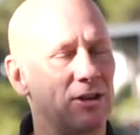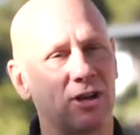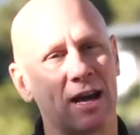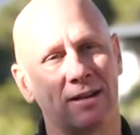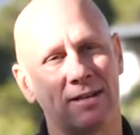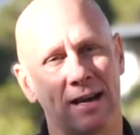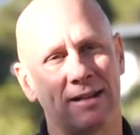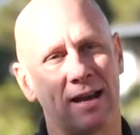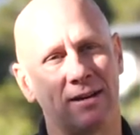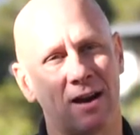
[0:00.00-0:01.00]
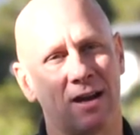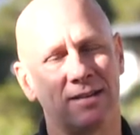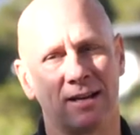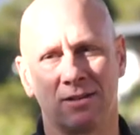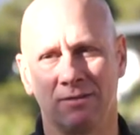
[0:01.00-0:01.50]
think you got to take that in
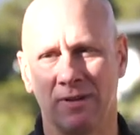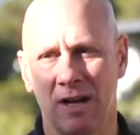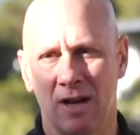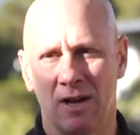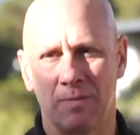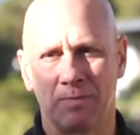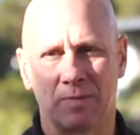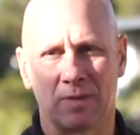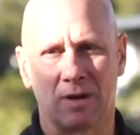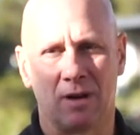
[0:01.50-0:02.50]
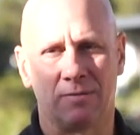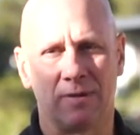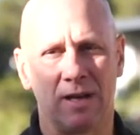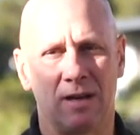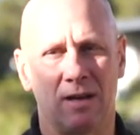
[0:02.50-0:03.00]
context of
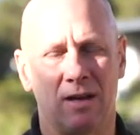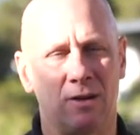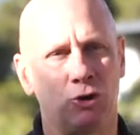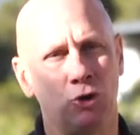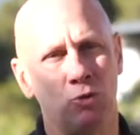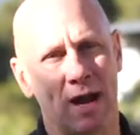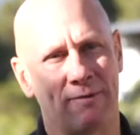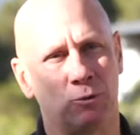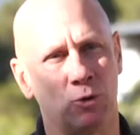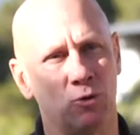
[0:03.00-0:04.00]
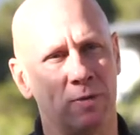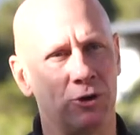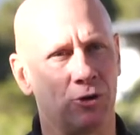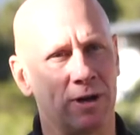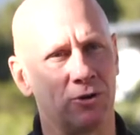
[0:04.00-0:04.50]
do you have the room in
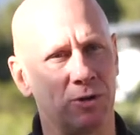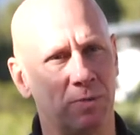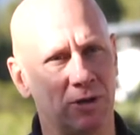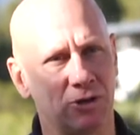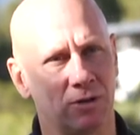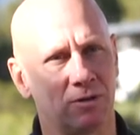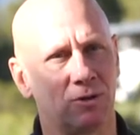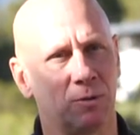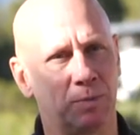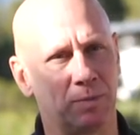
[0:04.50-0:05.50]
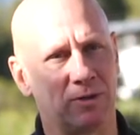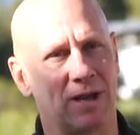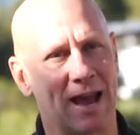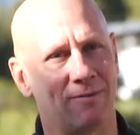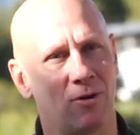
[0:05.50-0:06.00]
your energy budget to
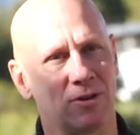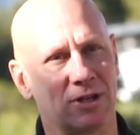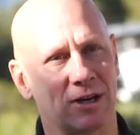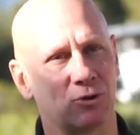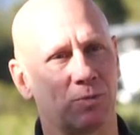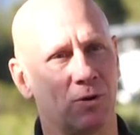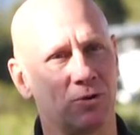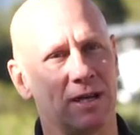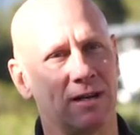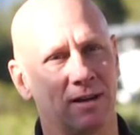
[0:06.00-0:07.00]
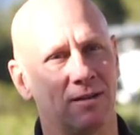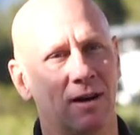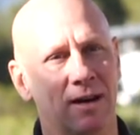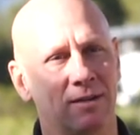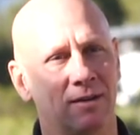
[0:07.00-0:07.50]
have all this extra protein at
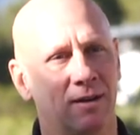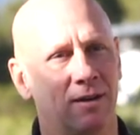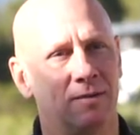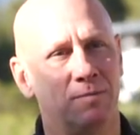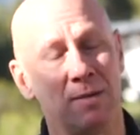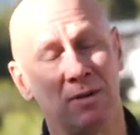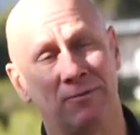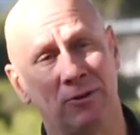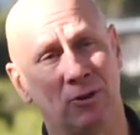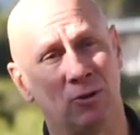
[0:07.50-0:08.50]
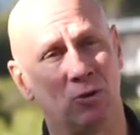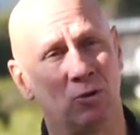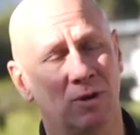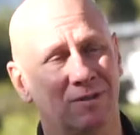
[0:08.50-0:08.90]
night? Maybe if you do,